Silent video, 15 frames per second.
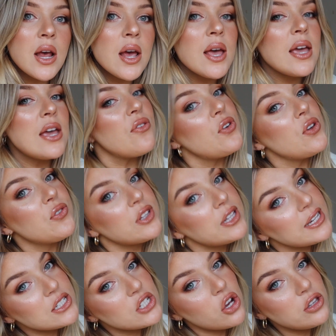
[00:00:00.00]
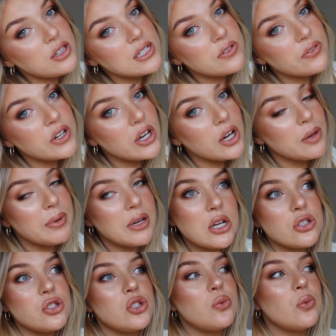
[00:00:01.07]
If you've clicked on this video
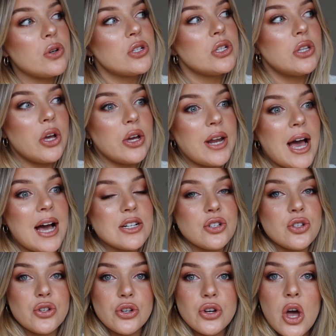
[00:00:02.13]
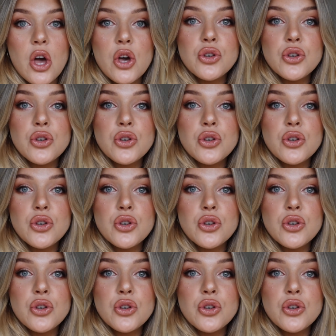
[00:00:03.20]
because you want to learn how to do